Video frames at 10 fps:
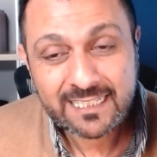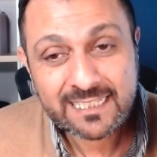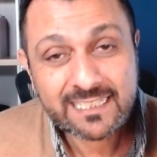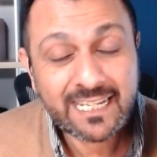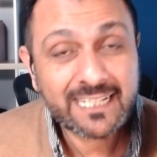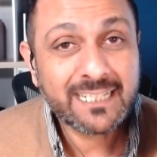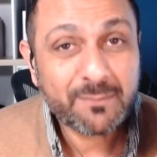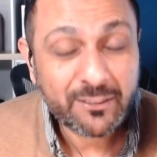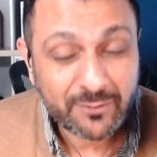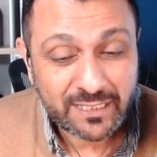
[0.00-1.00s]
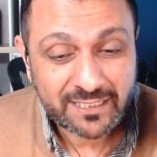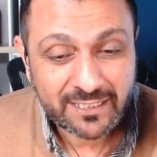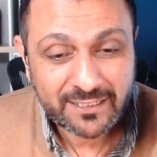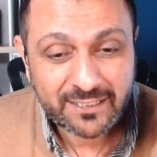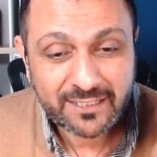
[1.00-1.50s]
is an academic
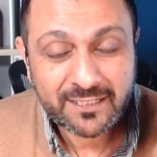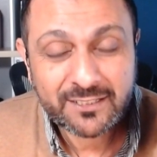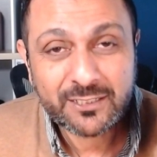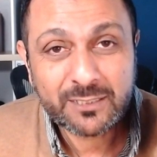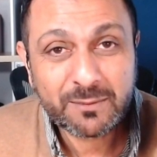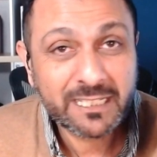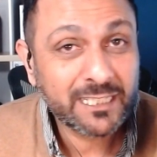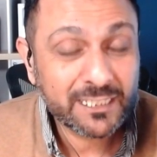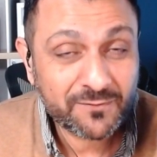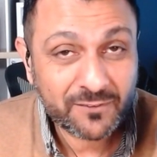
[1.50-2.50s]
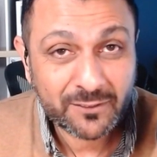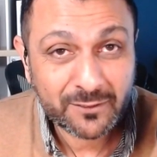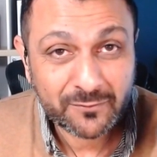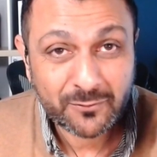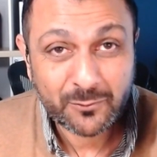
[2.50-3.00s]
researcher. She's been in this
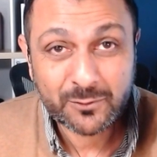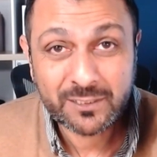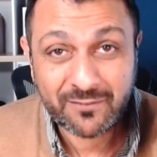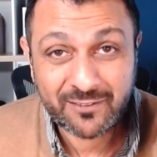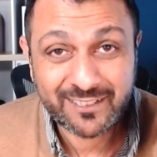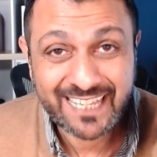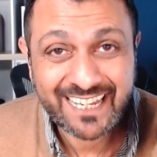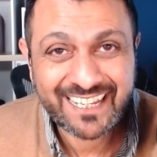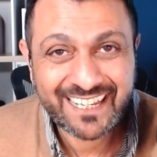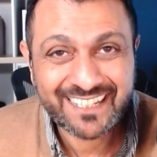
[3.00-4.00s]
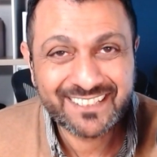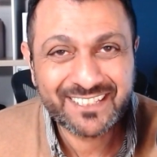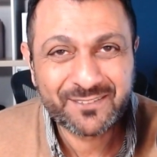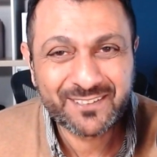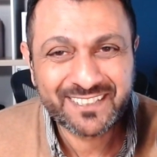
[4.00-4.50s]
field for several
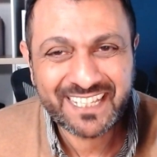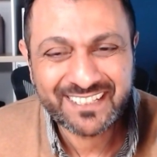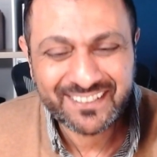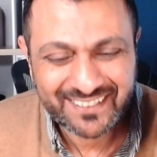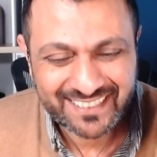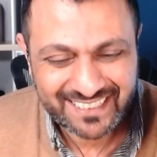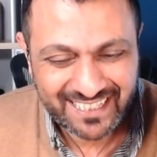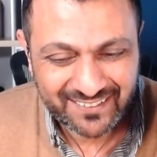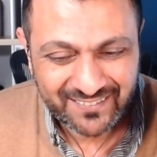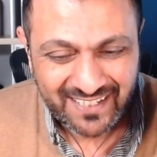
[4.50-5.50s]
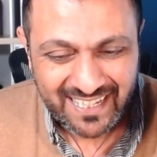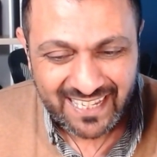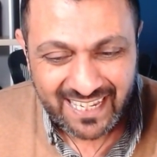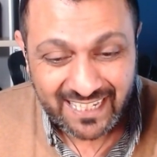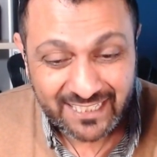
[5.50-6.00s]
decades, she will tell you
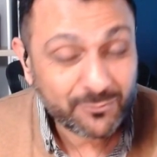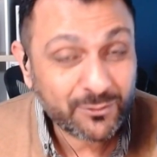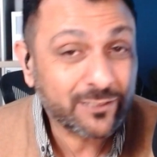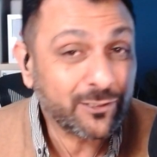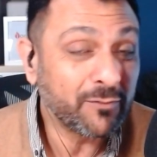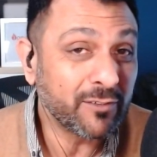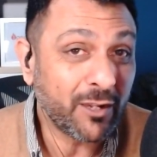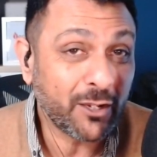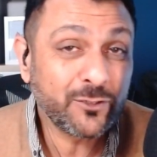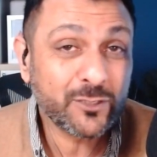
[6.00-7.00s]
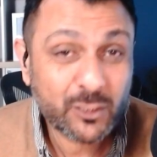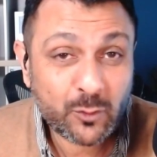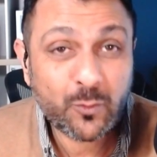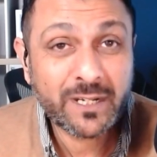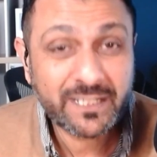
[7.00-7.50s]
herself. She's written over
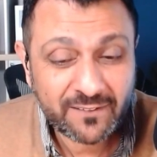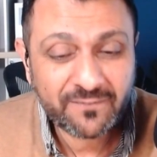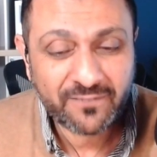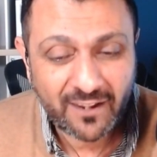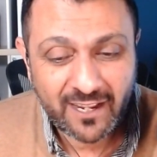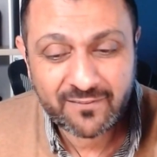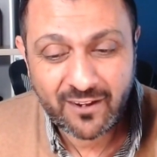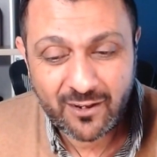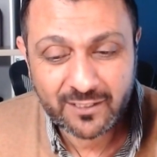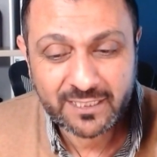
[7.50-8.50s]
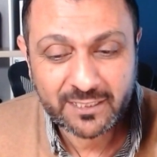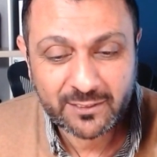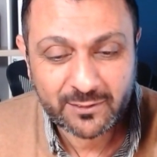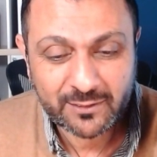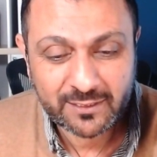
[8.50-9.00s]
125
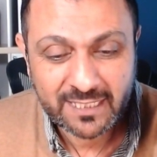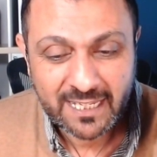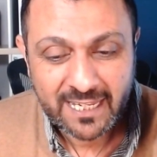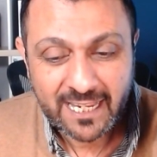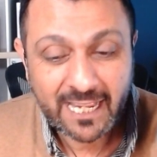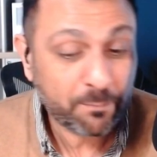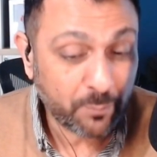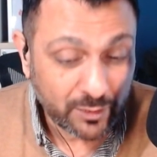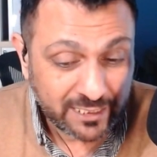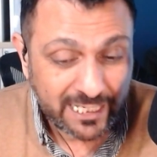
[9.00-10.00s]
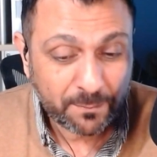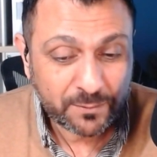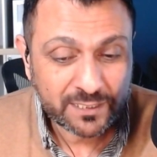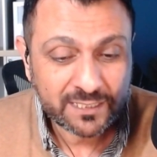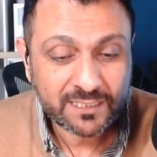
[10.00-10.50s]
articles and book
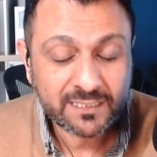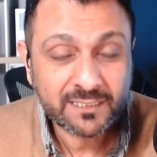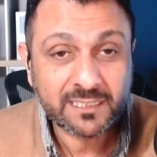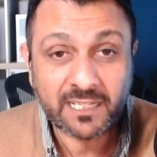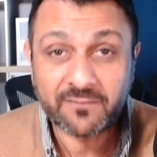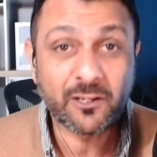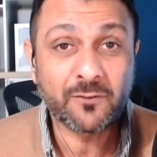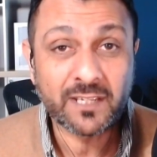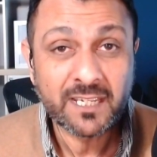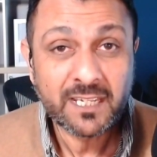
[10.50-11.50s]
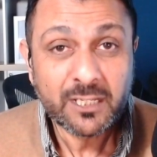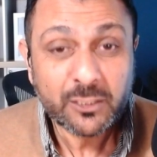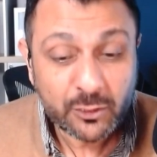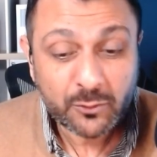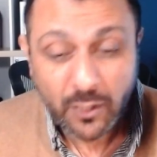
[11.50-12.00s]
chapters, given over
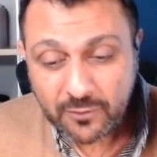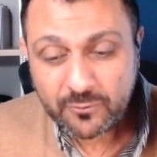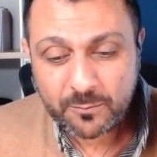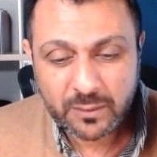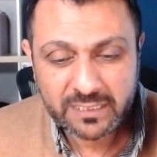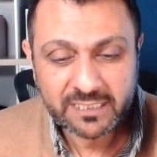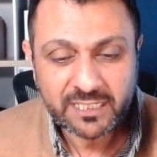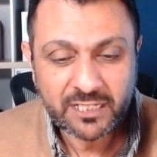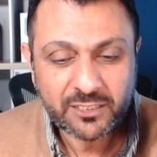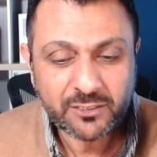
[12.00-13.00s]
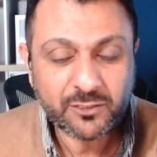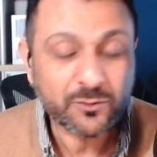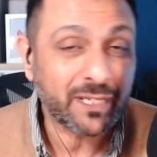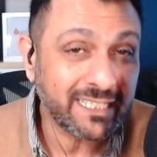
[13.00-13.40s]
200 presentations to